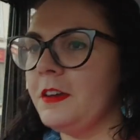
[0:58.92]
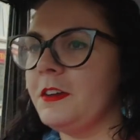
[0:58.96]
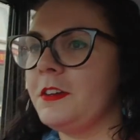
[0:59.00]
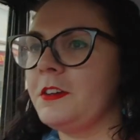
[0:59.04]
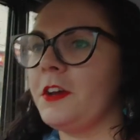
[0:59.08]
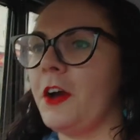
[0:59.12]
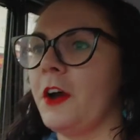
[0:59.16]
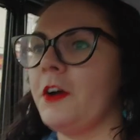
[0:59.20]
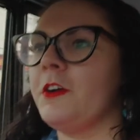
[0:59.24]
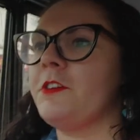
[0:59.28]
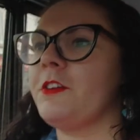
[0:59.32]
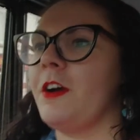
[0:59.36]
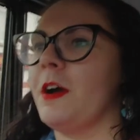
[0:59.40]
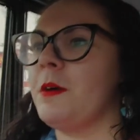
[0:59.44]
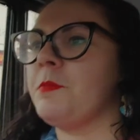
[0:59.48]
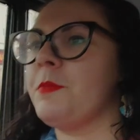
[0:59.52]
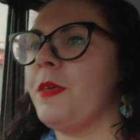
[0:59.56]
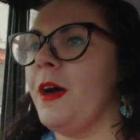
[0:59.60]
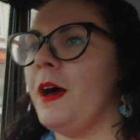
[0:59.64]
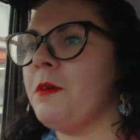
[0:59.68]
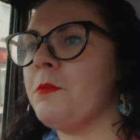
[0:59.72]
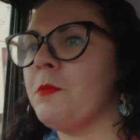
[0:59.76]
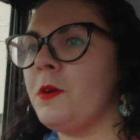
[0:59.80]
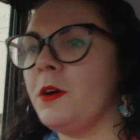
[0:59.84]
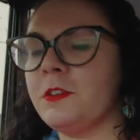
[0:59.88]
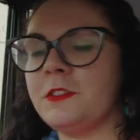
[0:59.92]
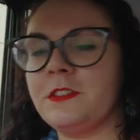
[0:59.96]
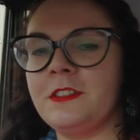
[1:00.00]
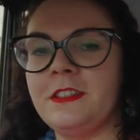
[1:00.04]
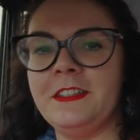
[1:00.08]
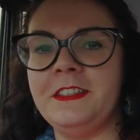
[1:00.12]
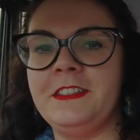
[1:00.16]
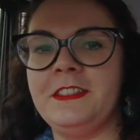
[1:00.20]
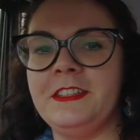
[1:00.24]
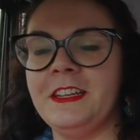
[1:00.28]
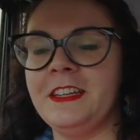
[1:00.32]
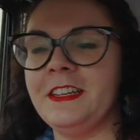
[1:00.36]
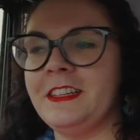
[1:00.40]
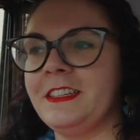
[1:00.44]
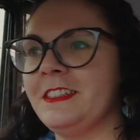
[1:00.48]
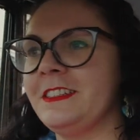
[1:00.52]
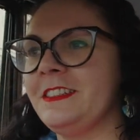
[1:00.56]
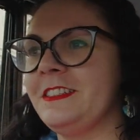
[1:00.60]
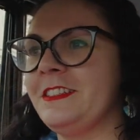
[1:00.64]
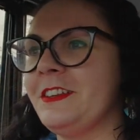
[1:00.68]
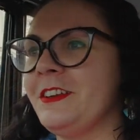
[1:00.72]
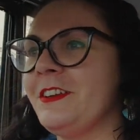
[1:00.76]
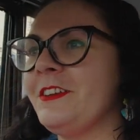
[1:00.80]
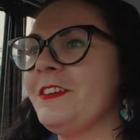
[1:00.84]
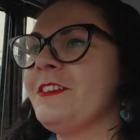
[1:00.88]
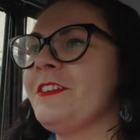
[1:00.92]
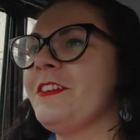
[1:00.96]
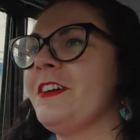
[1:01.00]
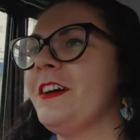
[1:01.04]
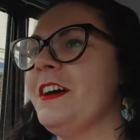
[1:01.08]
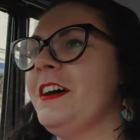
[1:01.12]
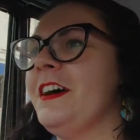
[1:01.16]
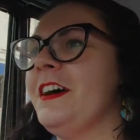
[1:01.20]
grab that whilst listening to